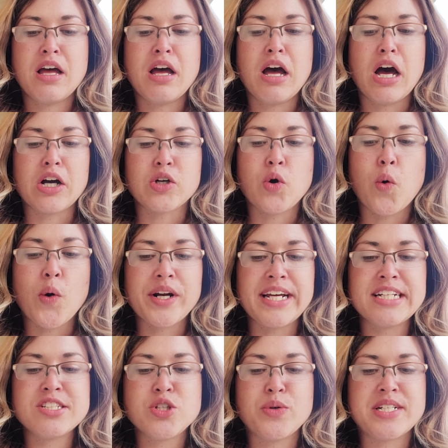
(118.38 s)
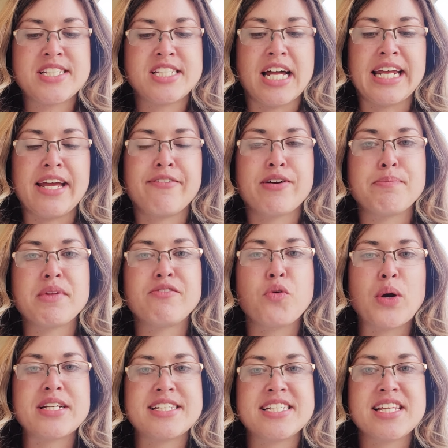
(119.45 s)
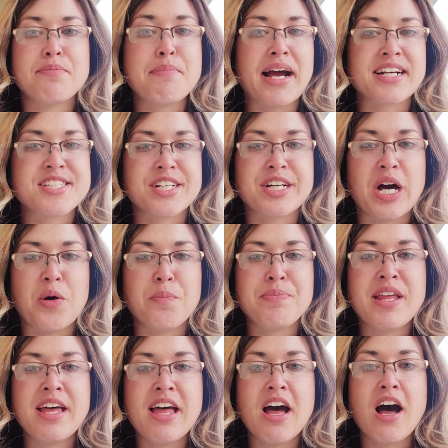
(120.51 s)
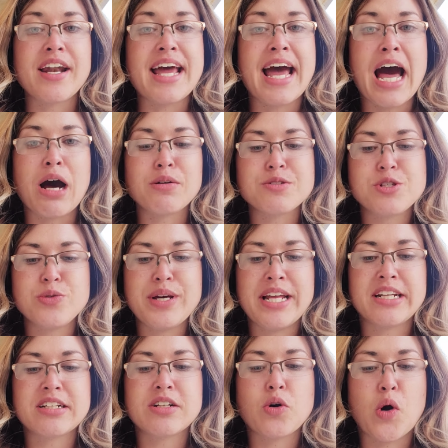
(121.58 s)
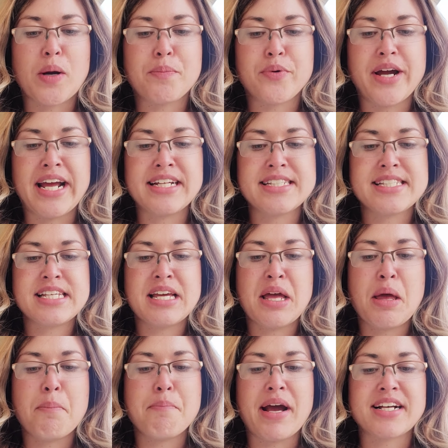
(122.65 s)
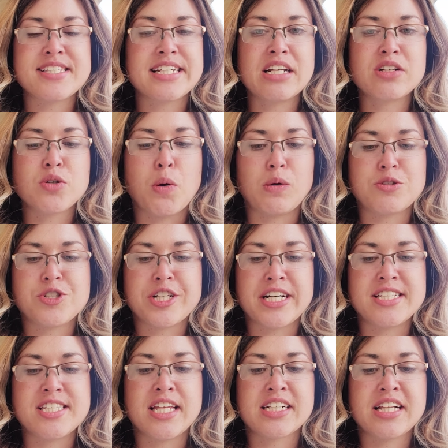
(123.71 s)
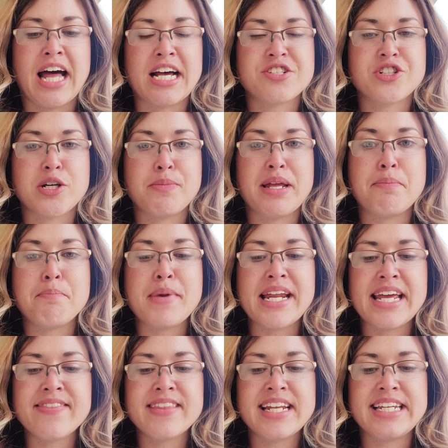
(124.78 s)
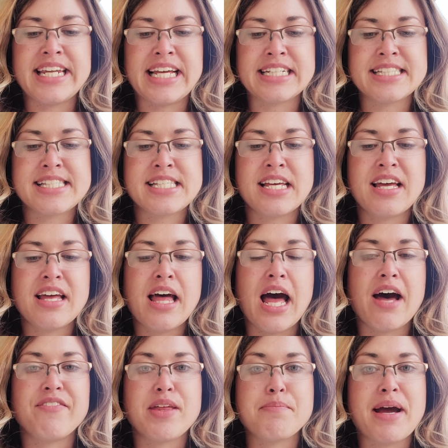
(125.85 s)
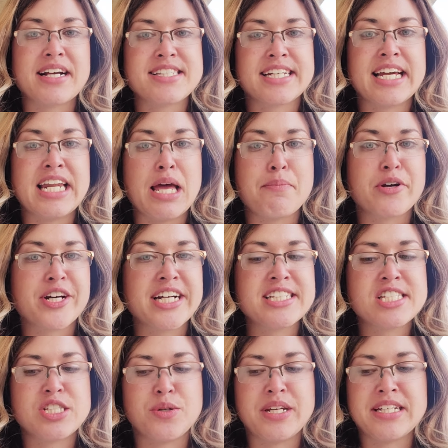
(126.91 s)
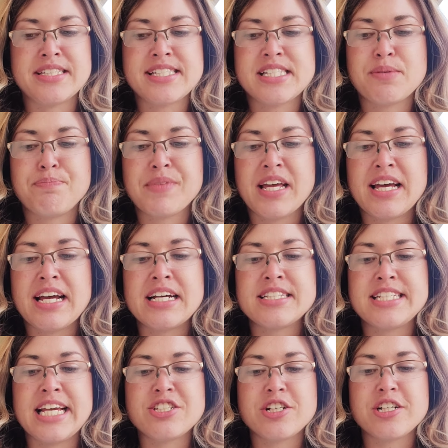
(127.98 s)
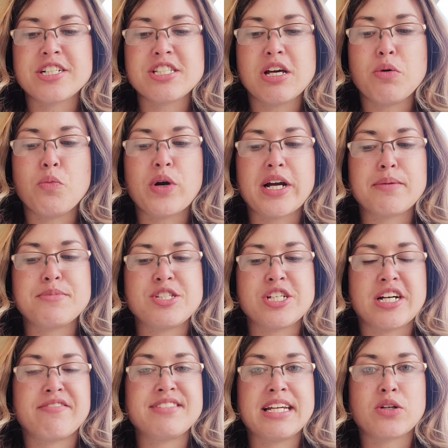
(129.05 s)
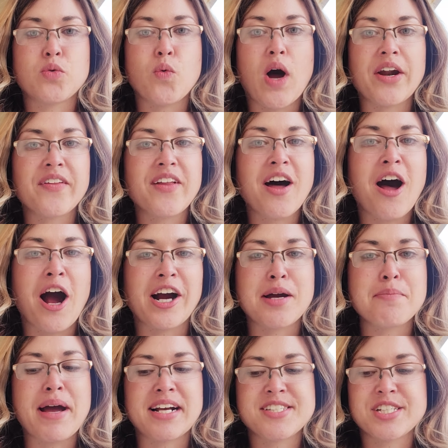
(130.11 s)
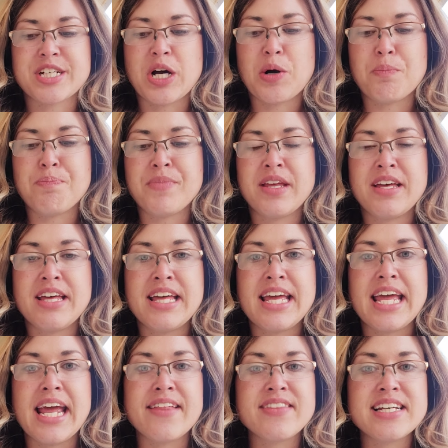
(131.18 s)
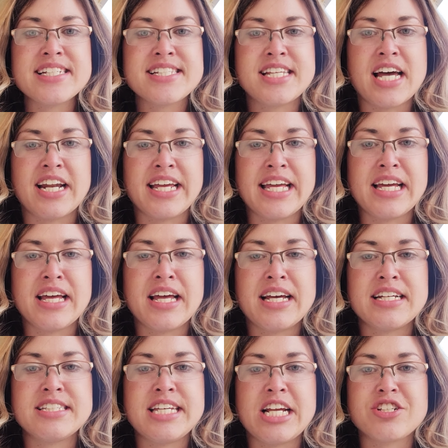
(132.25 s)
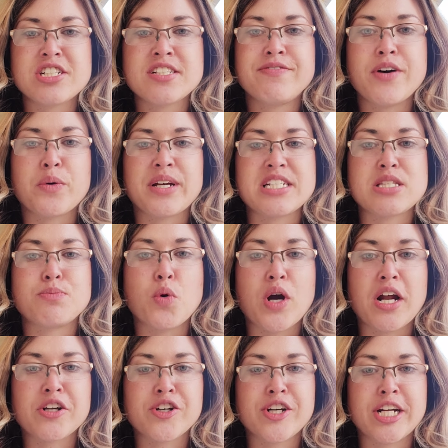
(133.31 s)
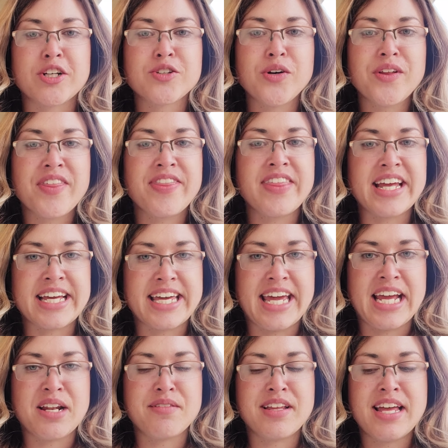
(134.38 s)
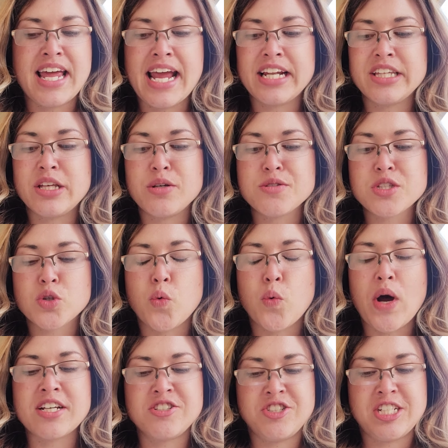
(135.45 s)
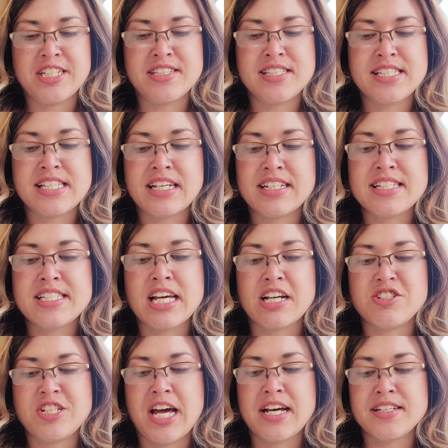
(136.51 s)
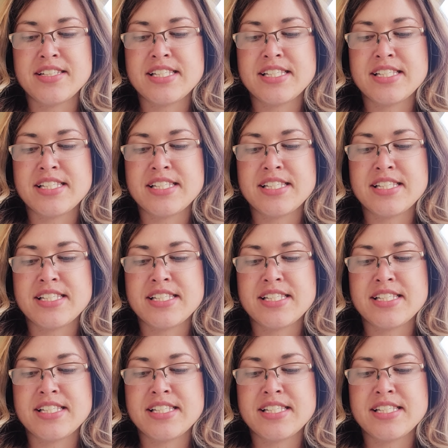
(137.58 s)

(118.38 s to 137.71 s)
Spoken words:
According to a study from the Voices of Mexico on how to incorporate Mexican culture into the classroom and meeting the needs of the Mexican immigrant students, teachers were observed in Guadalajara, Mexico. In this study, teachers focused more on critical thinking and used questions such as,